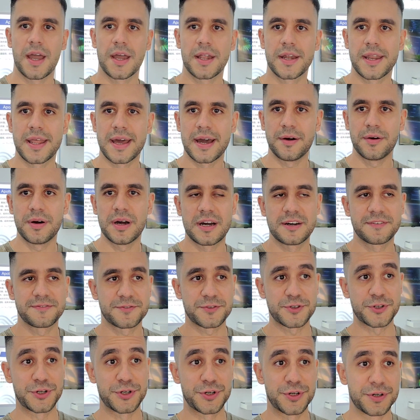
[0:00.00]
And now
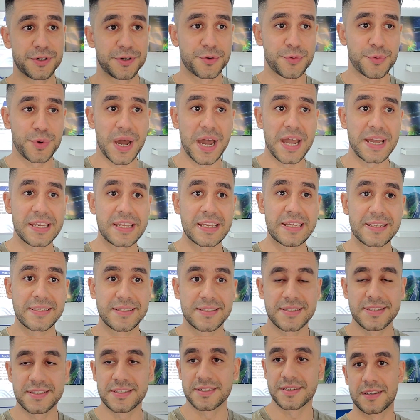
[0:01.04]
after riding
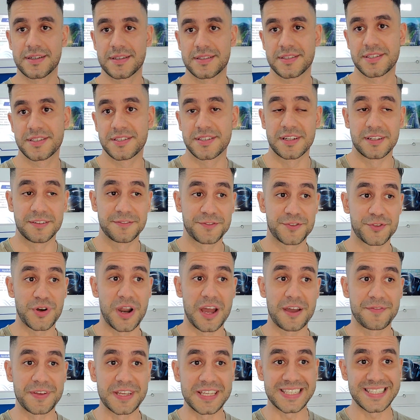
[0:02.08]
the
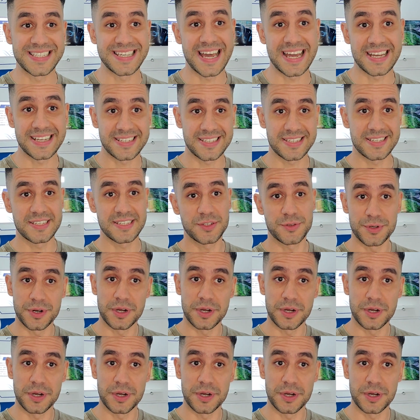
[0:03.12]
self-driving taxis or the